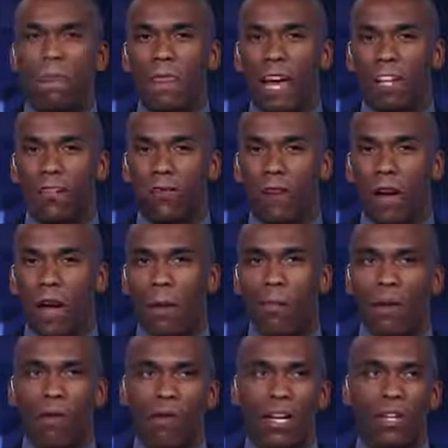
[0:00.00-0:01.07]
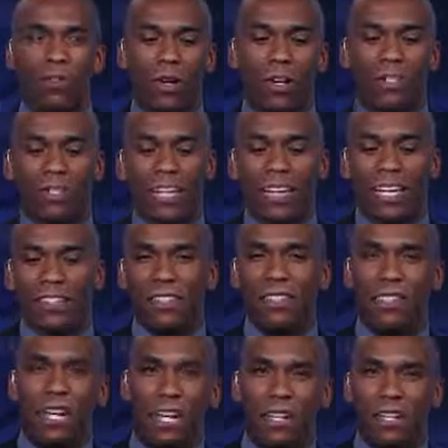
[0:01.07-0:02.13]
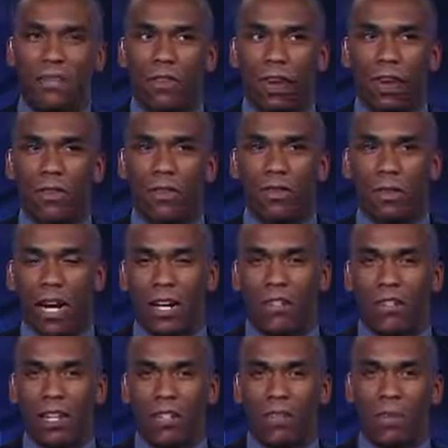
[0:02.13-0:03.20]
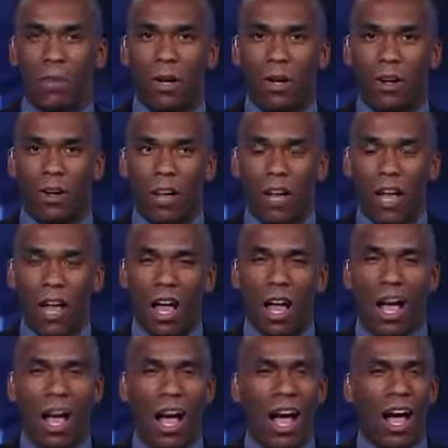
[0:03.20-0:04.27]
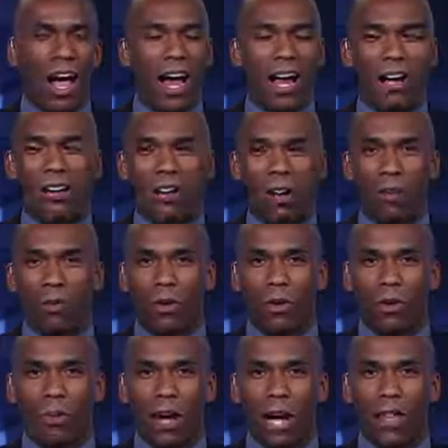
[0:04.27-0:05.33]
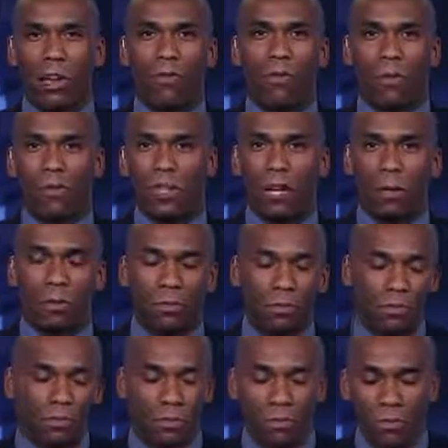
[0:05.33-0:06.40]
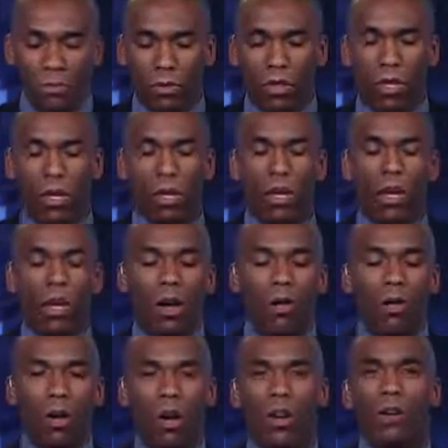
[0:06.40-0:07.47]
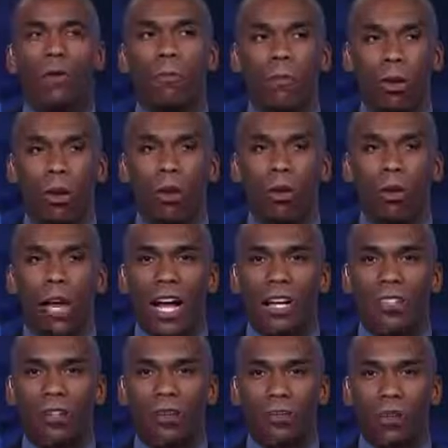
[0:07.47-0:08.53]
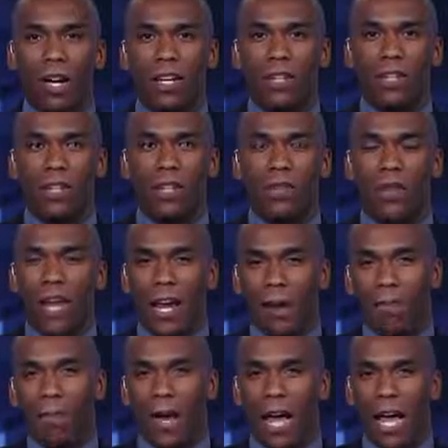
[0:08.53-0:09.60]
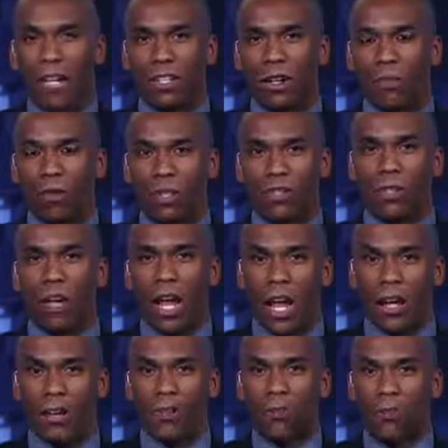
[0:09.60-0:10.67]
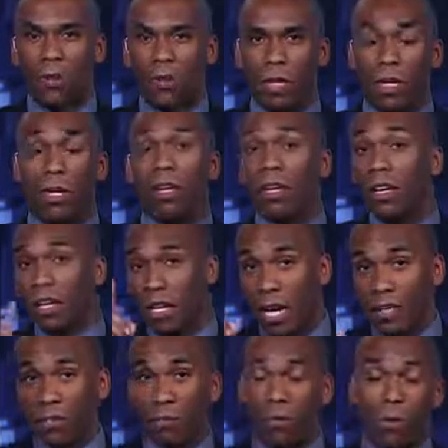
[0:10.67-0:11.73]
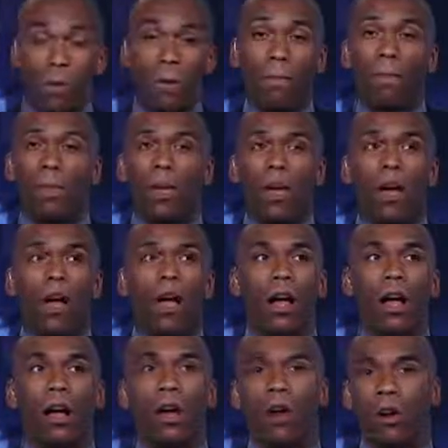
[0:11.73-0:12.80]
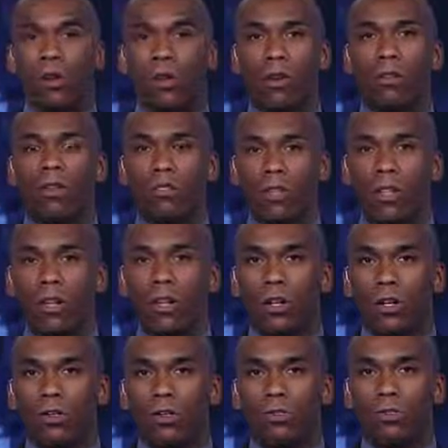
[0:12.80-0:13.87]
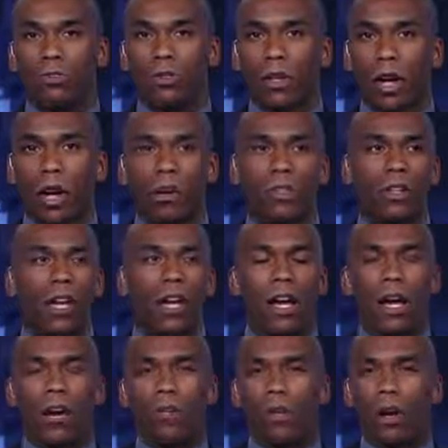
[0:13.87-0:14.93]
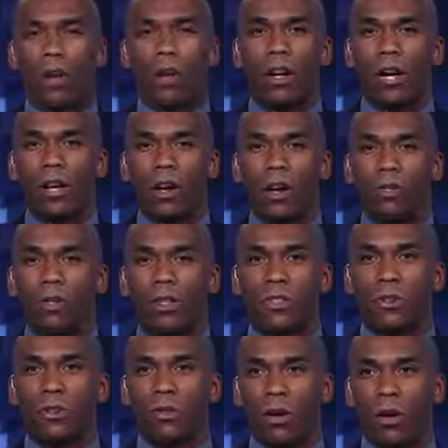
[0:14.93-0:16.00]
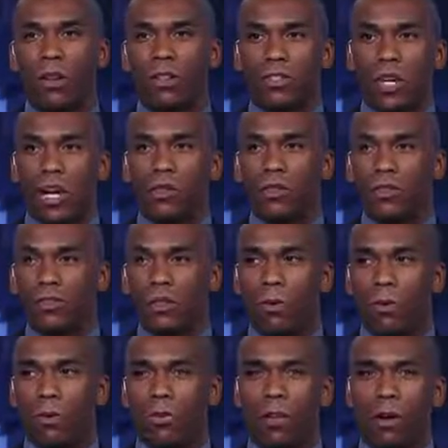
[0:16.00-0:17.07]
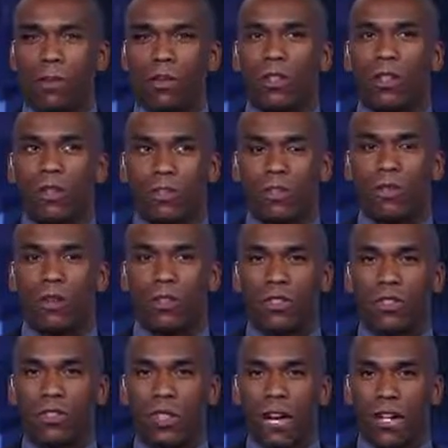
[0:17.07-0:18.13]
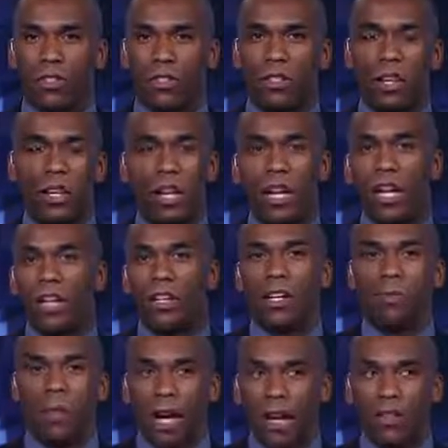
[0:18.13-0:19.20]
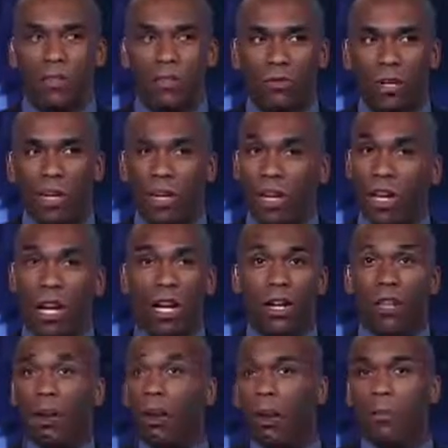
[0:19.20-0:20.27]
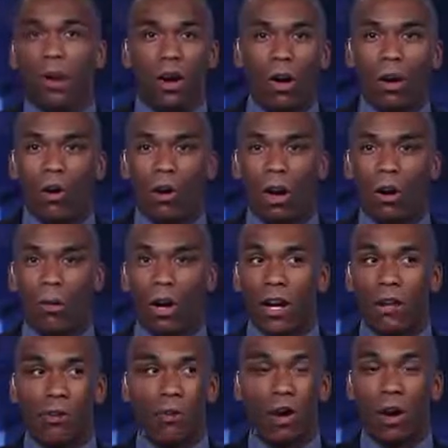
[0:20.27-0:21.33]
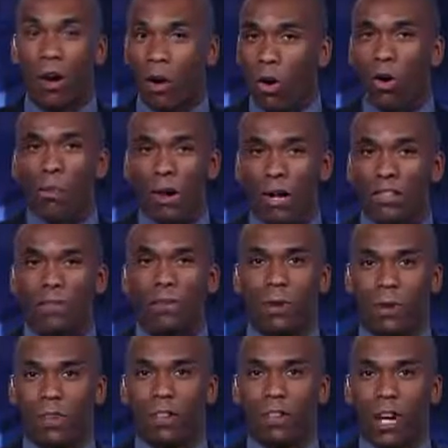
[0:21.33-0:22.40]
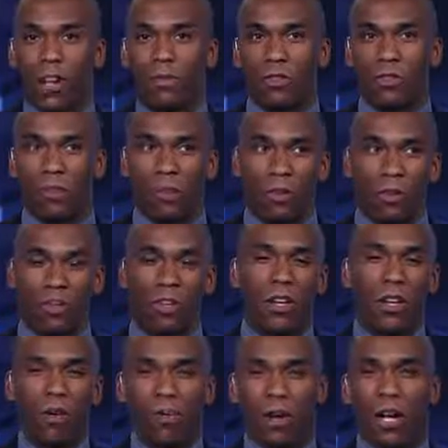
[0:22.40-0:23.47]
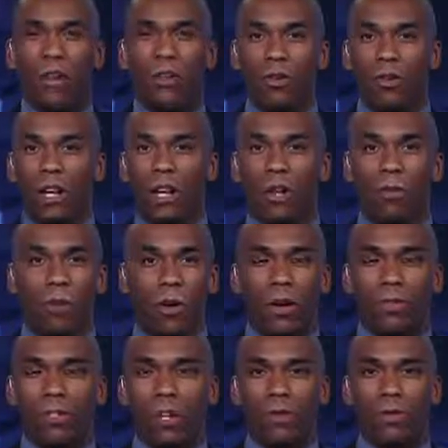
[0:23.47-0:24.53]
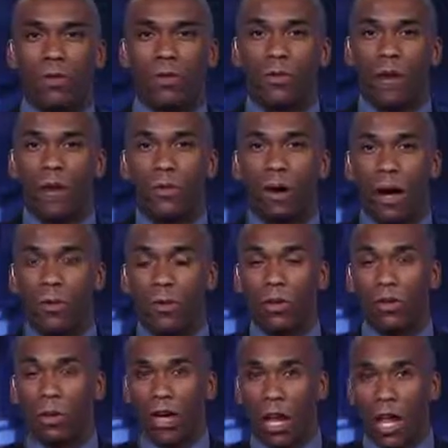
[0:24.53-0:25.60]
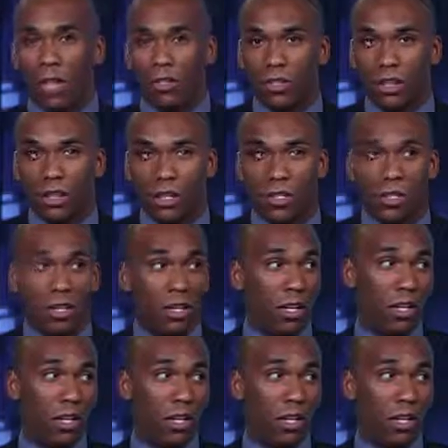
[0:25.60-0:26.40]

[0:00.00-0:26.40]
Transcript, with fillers: that's fine. But when they try to say that's indicative of the United States of America, I don't really buy that. For example, where you poll has a great deal of impact on what your answers will be. Case in point, uh, earlier this year, I was like, hey, where can I go and meet some Bernie Sanders supporters? So I went to the University of Texas and I did a man on the street, and lo and behold, I ran into a whole bunch of Bernie Sanders supporters. But I knew that Bernie Sanders was very popular with college kids.